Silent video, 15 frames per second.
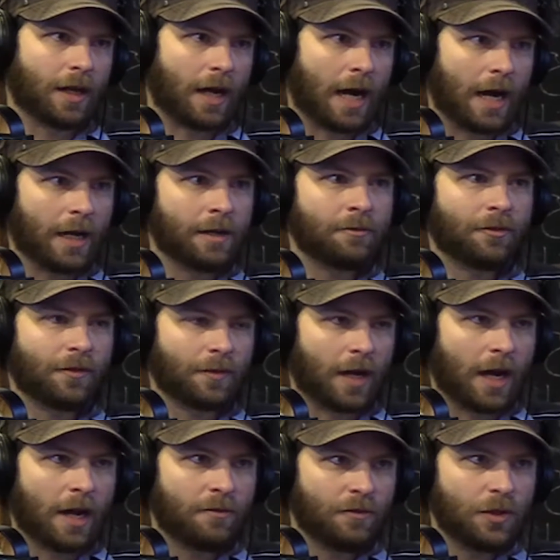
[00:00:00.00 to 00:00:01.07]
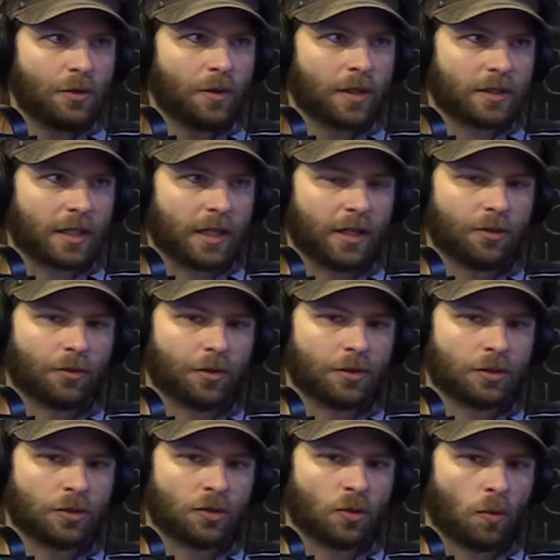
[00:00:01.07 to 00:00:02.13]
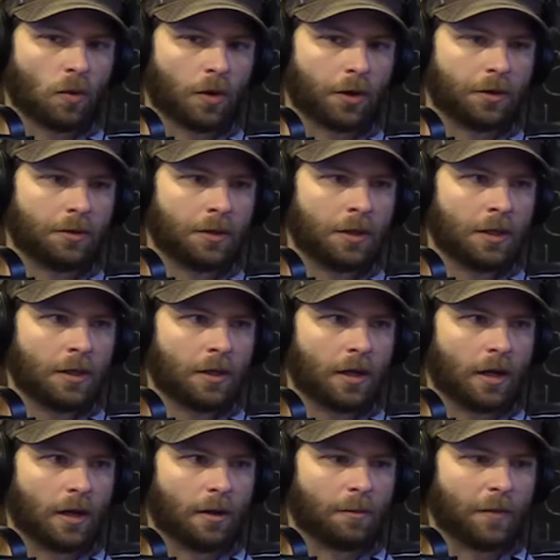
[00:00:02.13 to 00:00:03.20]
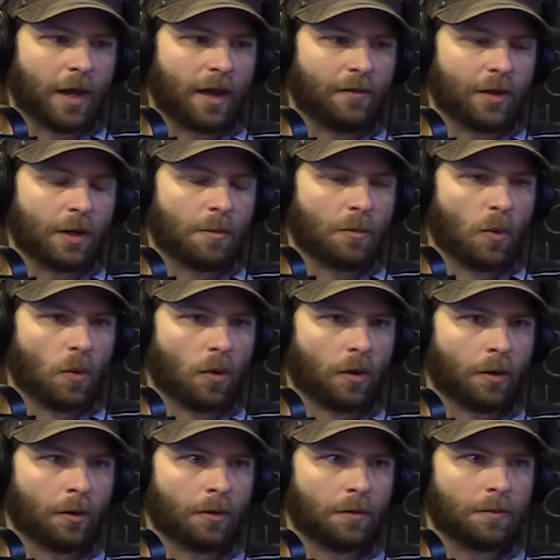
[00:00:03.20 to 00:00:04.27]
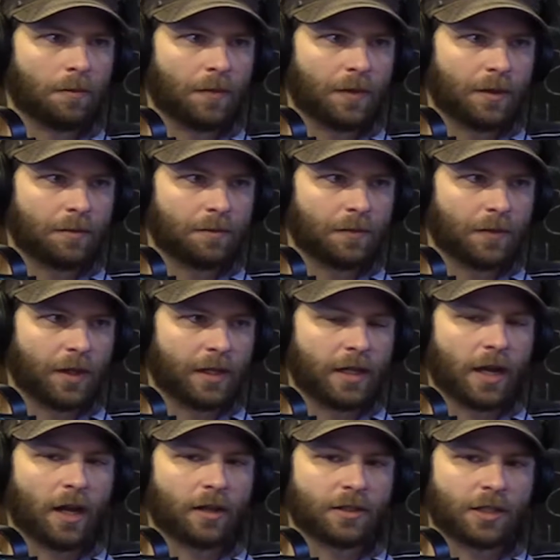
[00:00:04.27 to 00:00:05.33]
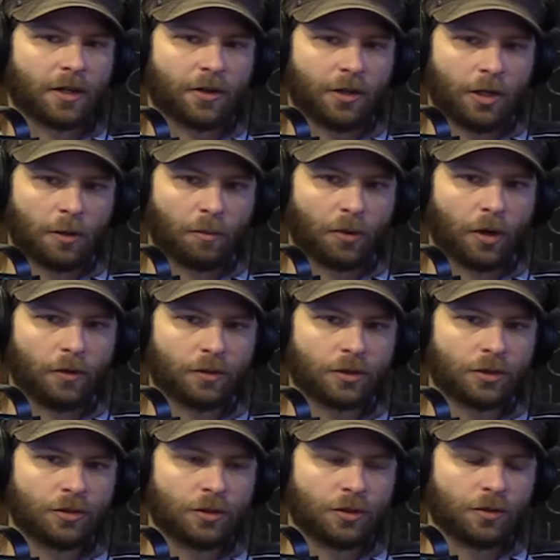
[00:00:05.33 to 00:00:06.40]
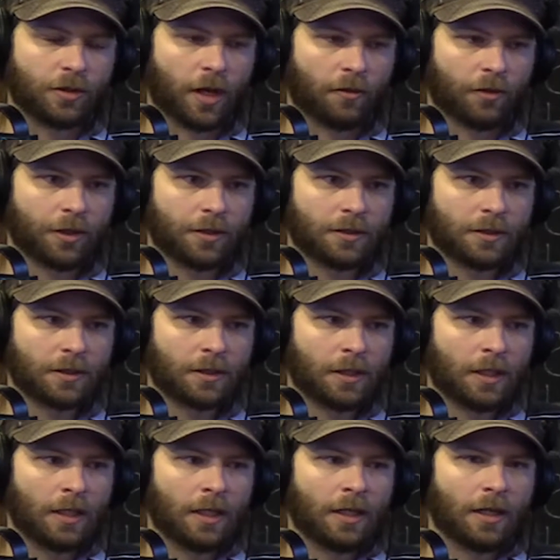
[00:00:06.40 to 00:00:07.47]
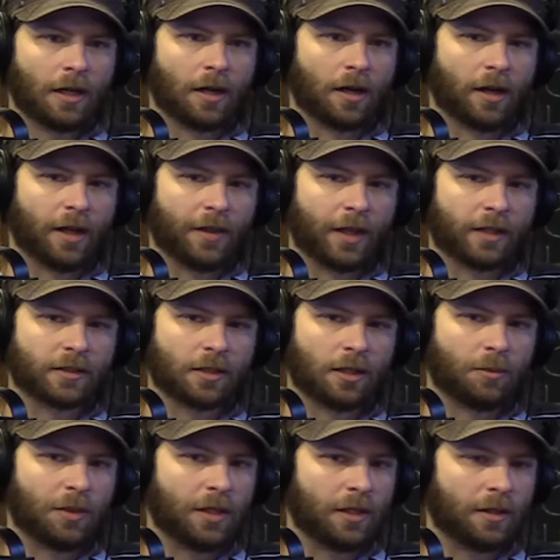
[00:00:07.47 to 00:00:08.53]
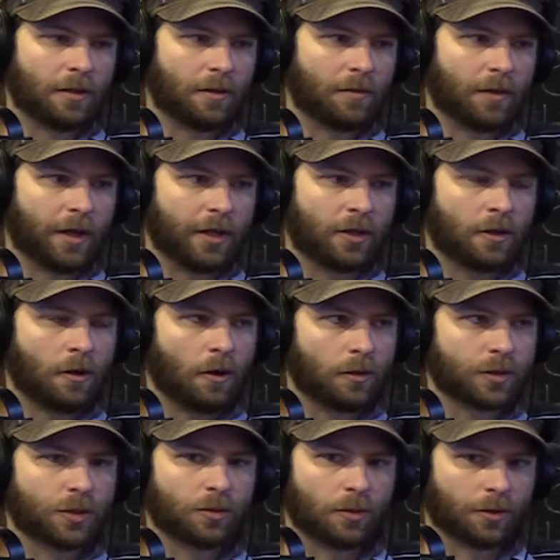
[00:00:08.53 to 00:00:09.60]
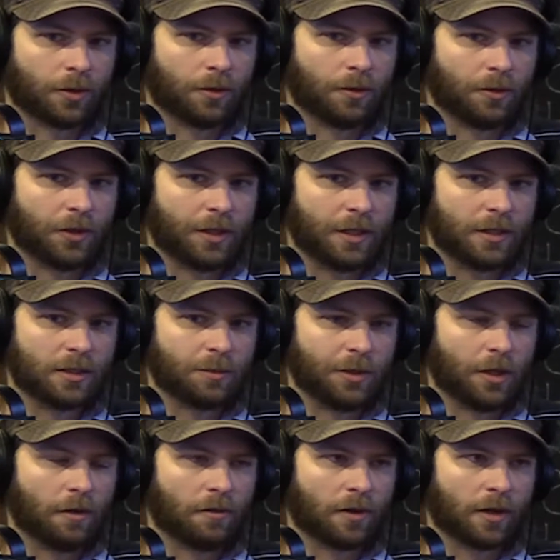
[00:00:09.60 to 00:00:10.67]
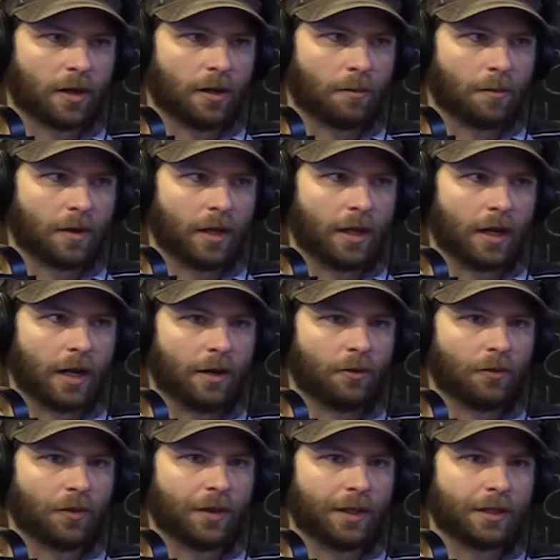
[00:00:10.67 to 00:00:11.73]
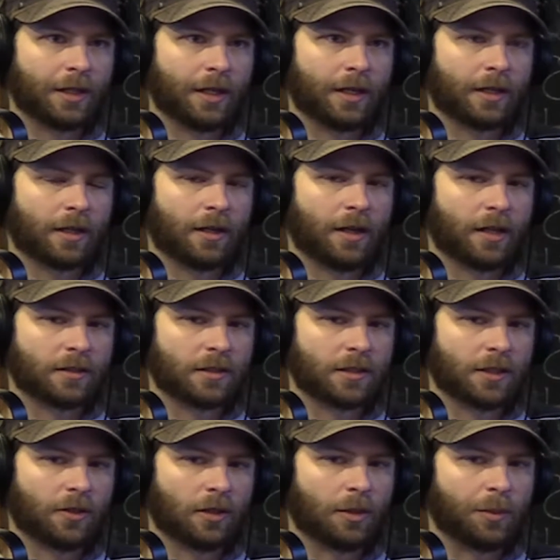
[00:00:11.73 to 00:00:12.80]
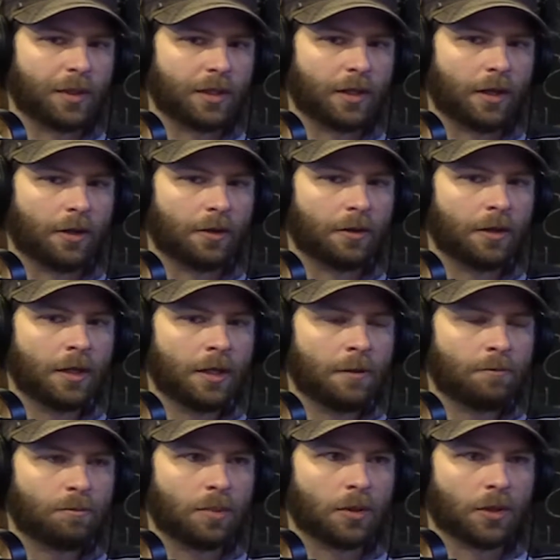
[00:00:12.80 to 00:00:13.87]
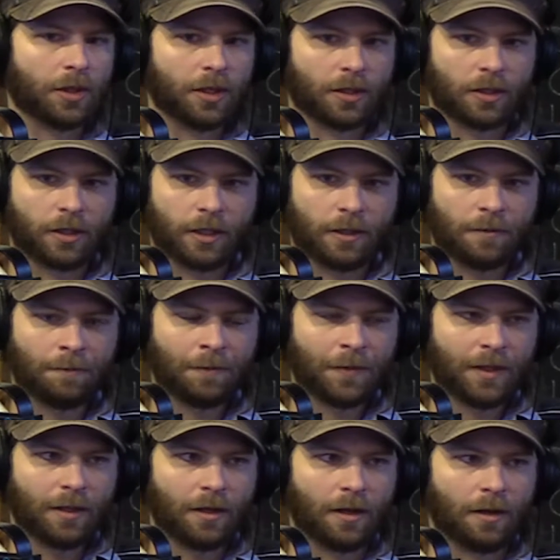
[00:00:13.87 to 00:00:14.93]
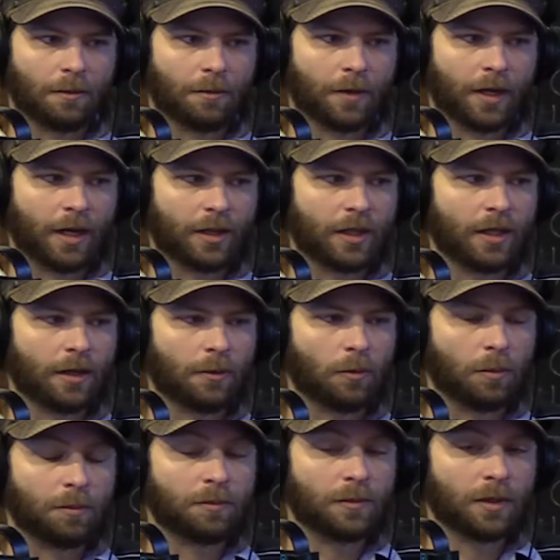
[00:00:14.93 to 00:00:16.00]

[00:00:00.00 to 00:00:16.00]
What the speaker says: I view as a hindrance toward having a more egalitarian approach to governance, and that's going to be a cultural hurdle that needs to be overcome. And I don't think that it can necessarily be done politically. And I think it will.